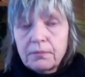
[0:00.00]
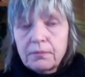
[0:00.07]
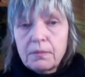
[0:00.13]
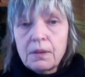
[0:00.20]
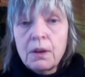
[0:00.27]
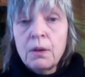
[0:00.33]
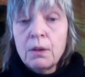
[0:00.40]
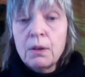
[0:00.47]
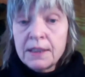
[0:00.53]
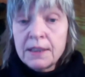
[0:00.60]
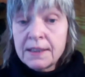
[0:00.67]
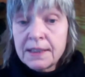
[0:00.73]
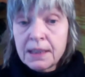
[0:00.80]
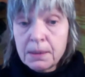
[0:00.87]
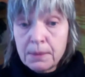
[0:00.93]

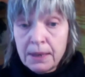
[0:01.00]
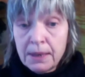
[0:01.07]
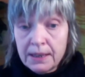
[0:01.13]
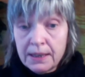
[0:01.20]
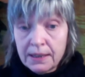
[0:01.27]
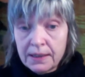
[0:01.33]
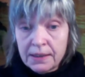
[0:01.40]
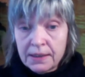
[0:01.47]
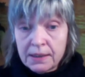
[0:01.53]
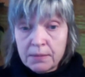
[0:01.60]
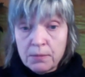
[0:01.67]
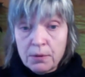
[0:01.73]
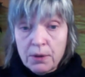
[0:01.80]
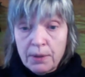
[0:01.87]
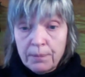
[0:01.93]
holistic way, in this
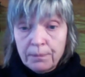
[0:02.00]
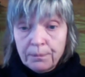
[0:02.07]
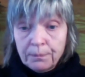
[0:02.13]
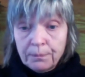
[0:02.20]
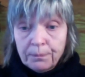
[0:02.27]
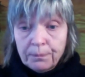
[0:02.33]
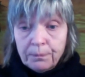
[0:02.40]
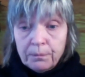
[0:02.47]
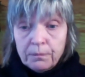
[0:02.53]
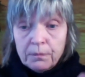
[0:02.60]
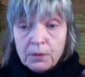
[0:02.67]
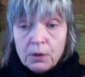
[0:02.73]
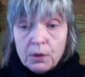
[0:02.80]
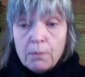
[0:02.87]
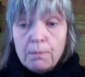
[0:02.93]
more
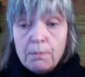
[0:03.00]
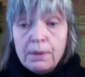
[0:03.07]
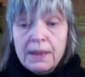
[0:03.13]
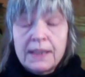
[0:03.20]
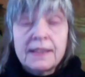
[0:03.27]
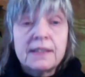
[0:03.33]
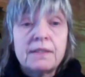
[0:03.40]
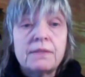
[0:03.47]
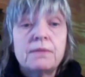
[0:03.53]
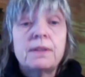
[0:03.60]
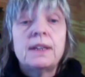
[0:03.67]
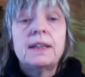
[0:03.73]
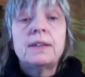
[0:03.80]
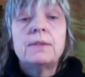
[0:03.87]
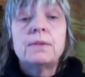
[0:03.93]
complex
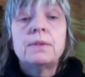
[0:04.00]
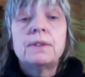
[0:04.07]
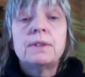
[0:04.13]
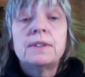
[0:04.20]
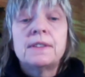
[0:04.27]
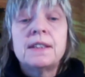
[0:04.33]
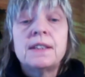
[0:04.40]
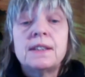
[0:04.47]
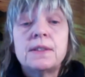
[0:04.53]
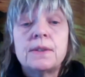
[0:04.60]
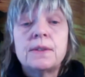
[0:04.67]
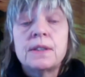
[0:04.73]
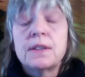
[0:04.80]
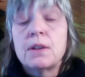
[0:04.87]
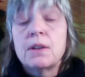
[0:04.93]
way, who sees you
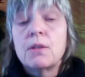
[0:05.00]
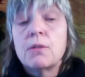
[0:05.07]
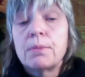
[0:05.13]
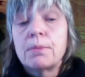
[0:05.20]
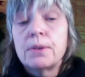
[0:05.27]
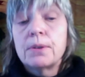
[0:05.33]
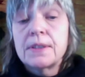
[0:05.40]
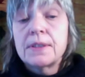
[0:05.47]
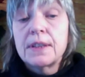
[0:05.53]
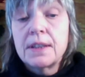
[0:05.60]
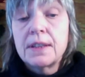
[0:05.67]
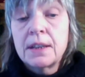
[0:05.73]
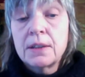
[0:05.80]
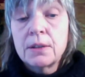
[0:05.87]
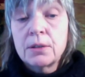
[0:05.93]
as a whole person
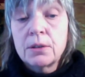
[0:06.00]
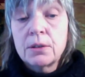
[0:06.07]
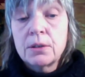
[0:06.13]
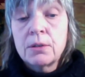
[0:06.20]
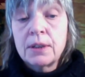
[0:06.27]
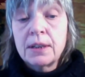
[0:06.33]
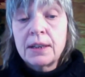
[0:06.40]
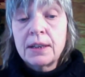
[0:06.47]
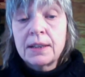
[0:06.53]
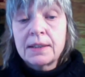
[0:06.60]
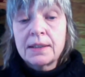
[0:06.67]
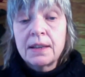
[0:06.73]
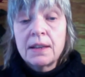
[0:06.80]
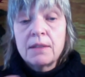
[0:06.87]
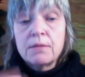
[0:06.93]
and not only as
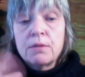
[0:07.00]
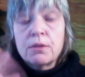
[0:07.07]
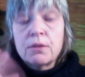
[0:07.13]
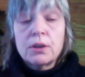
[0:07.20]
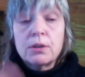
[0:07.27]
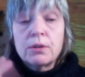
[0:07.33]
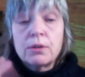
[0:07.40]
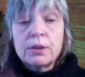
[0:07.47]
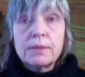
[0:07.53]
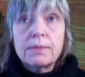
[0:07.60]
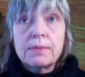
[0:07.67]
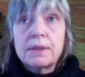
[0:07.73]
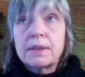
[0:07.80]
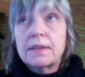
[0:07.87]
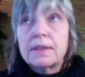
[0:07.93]
vocal cords
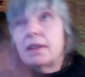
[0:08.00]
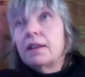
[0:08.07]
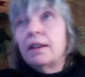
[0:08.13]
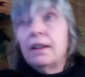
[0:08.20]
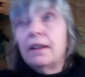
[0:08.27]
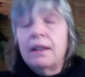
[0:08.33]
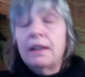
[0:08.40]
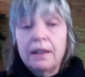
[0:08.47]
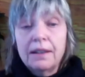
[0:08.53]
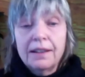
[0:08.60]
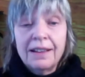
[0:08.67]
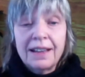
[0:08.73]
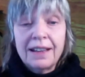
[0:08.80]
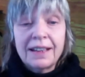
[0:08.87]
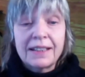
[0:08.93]
with
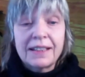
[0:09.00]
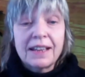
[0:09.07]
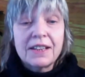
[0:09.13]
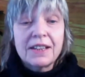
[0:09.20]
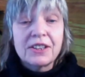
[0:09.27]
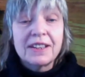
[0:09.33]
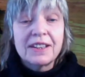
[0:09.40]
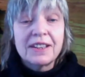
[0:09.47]
extension.